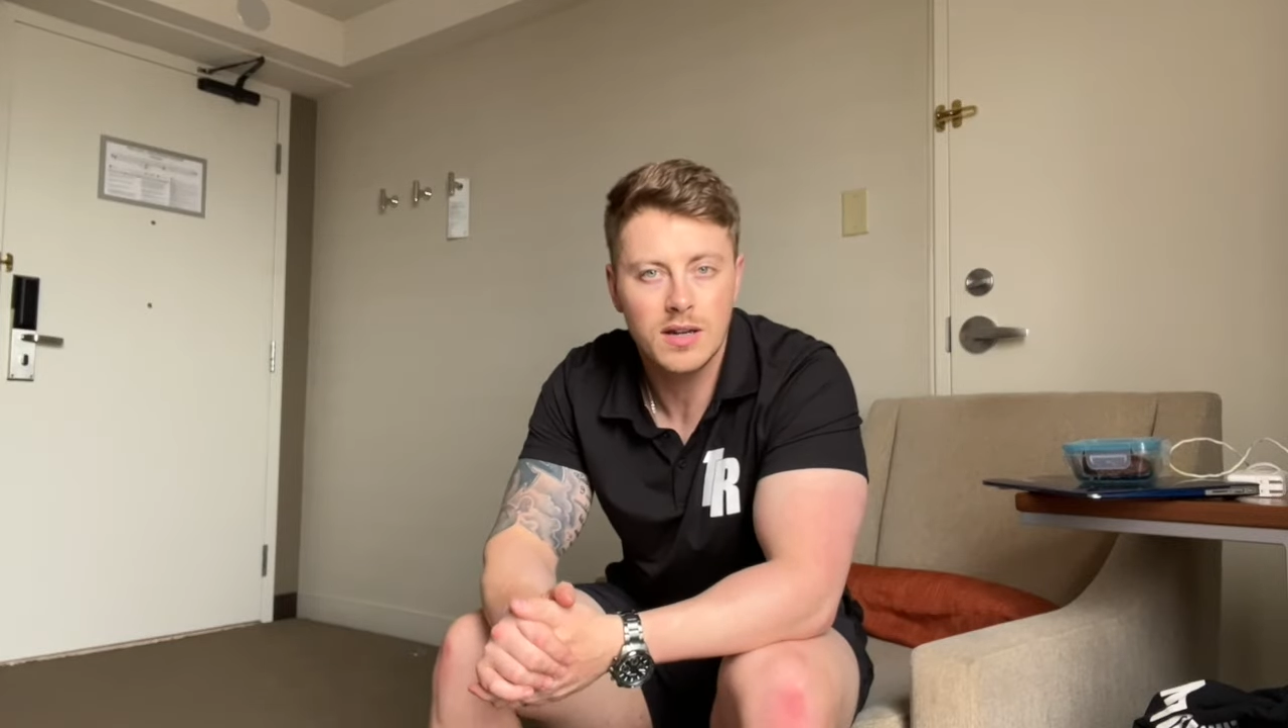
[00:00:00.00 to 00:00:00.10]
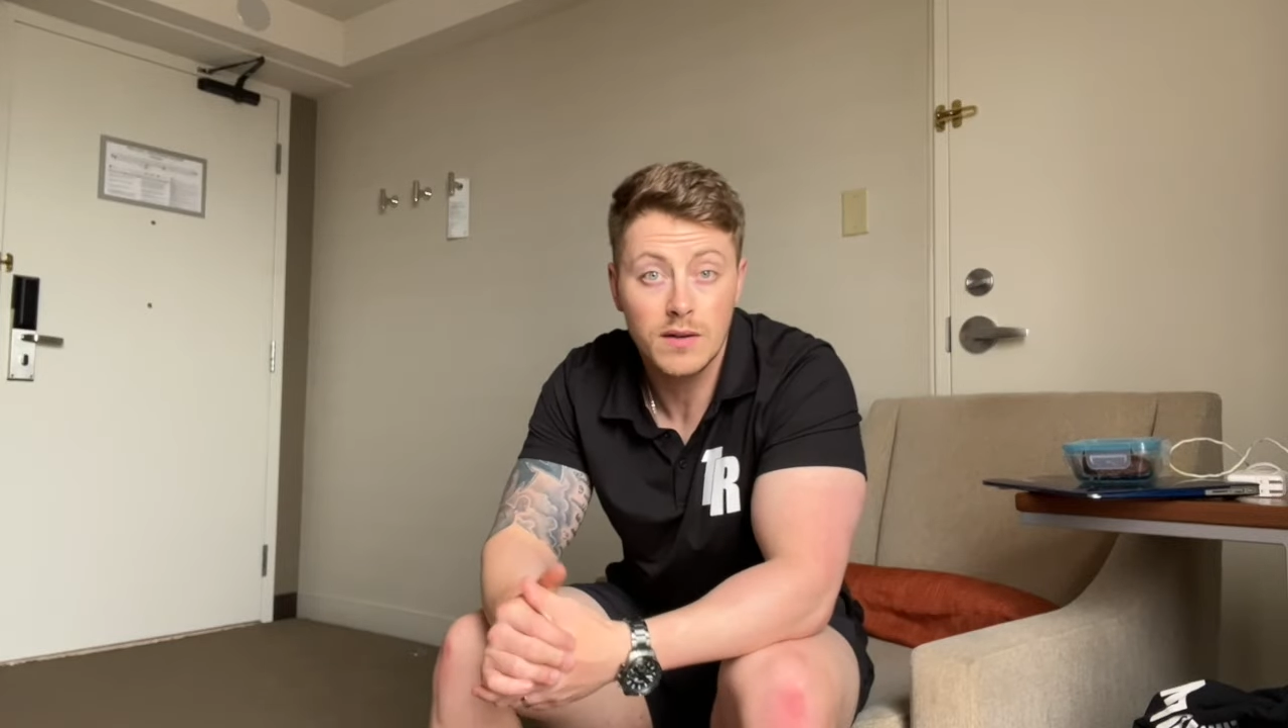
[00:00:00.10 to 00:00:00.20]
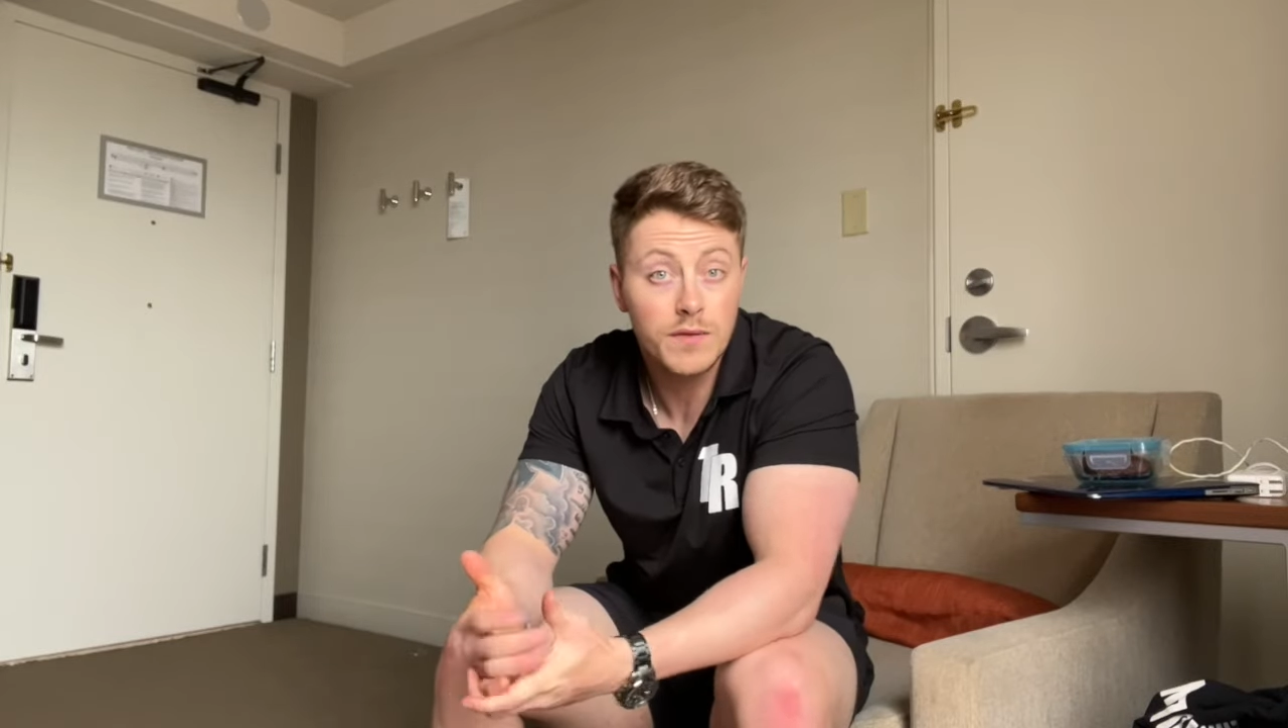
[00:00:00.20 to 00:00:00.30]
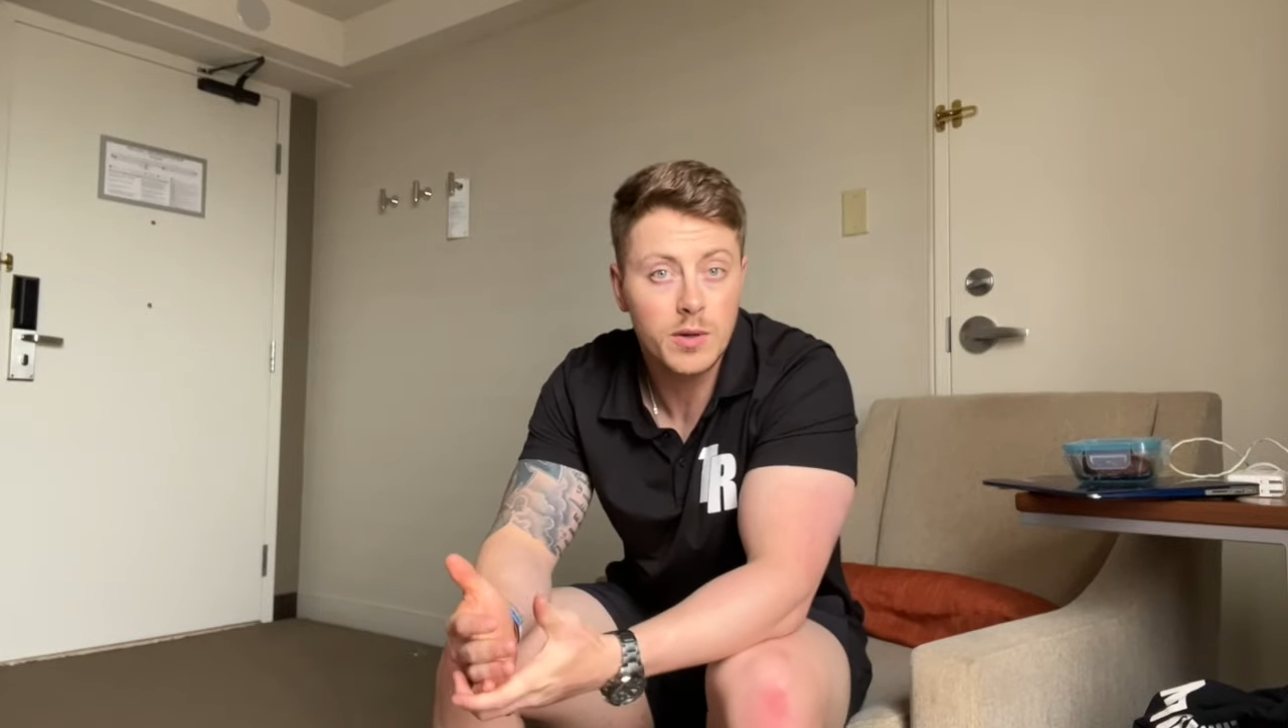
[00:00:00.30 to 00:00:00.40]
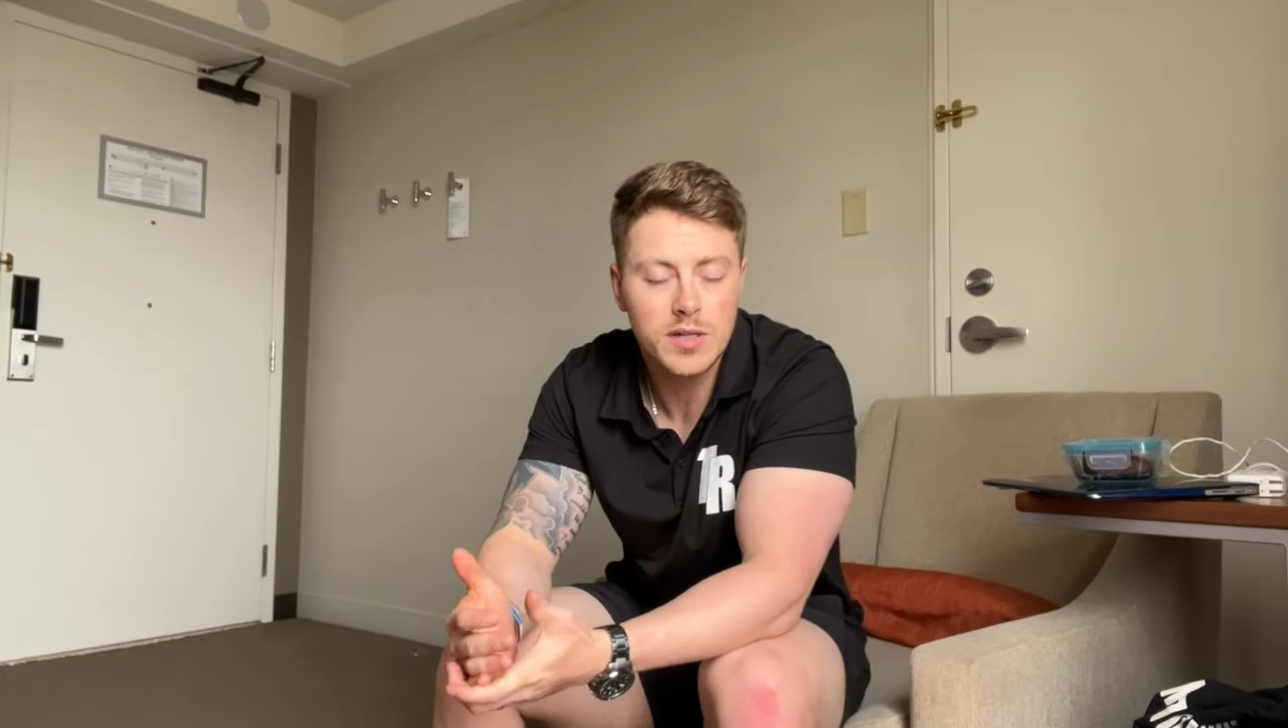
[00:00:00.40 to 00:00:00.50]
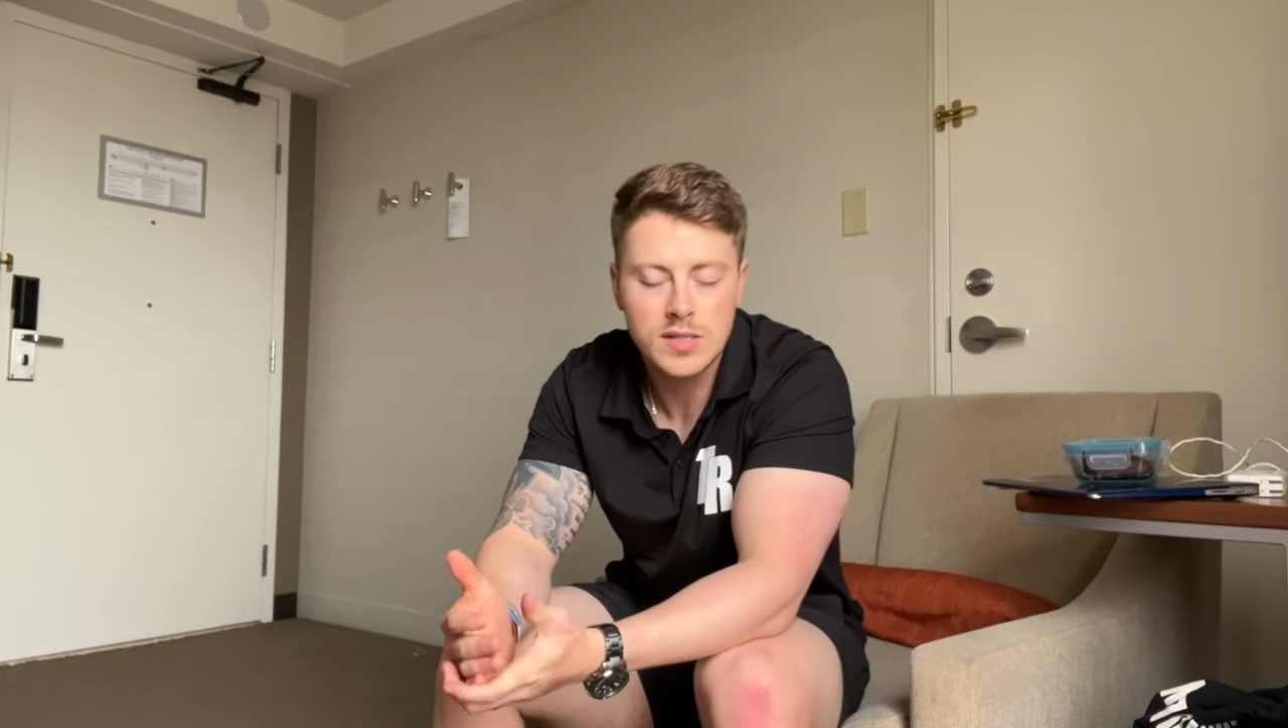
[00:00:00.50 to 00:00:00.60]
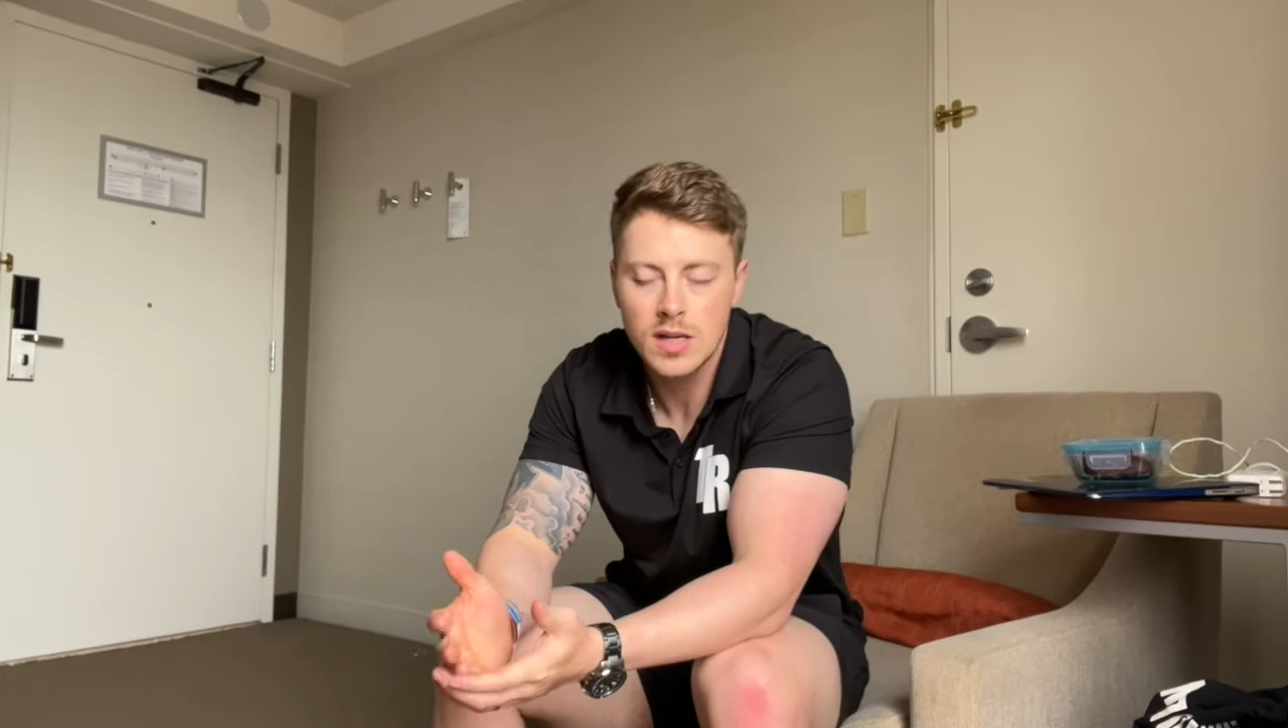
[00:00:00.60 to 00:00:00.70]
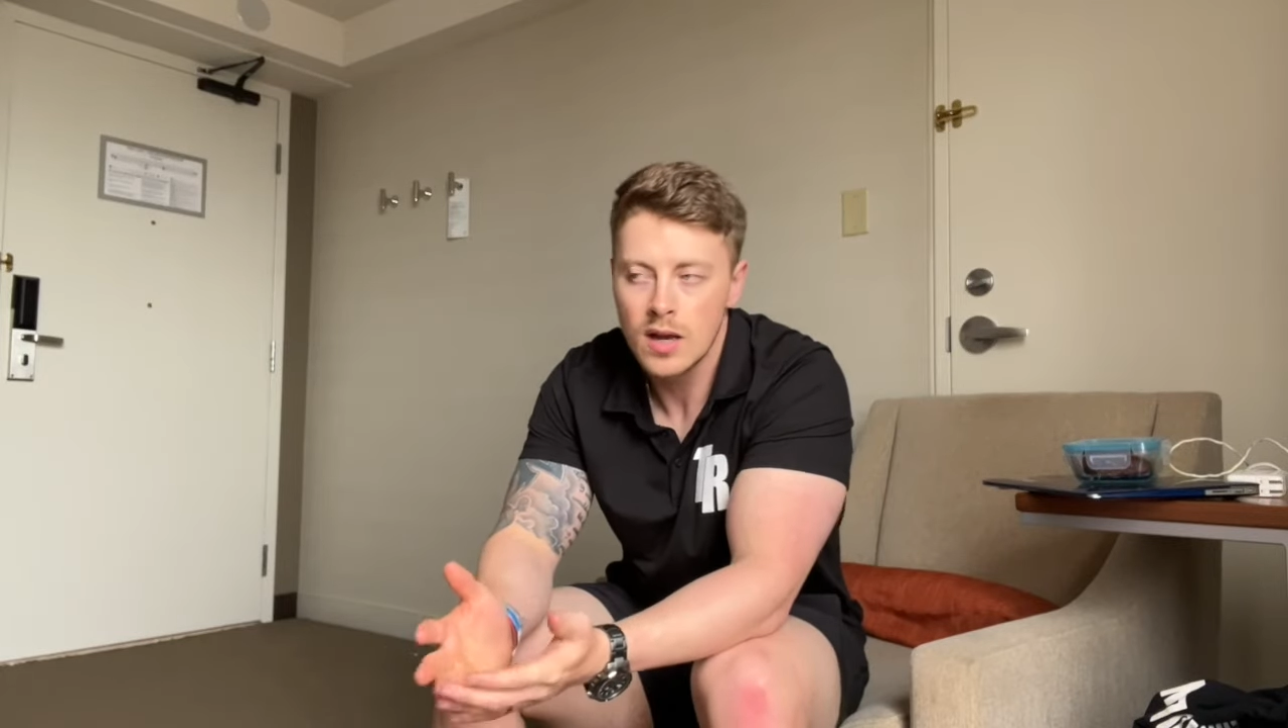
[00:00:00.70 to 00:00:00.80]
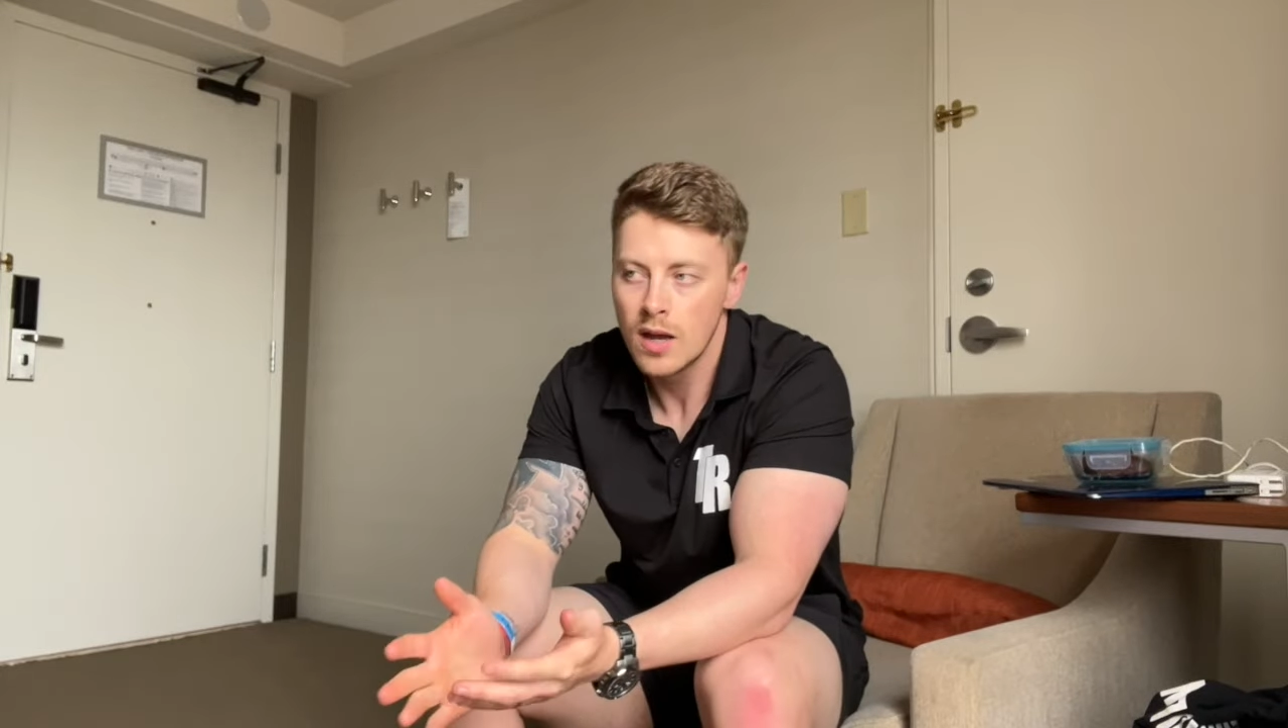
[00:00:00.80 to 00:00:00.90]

influence.